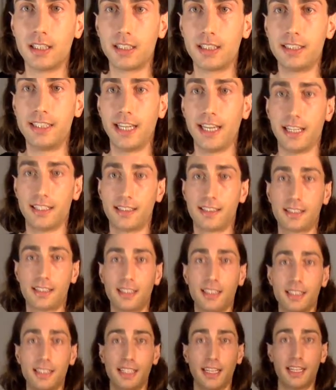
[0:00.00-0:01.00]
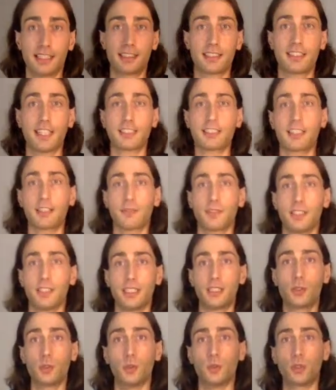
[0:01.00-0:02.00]
Yes, that's definitely
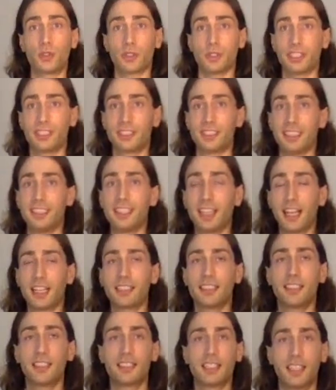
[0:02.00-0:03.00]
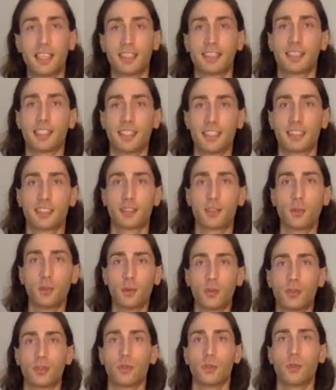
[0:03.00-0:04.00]
cool. Christina, she says it's
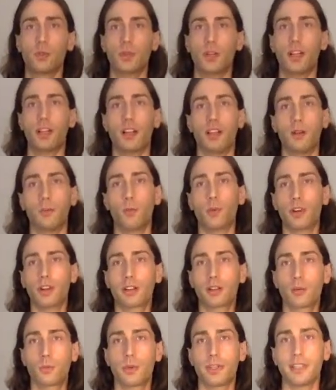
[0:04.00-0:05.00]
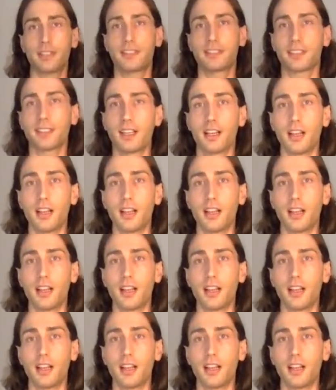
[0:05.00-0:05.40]
cool to work with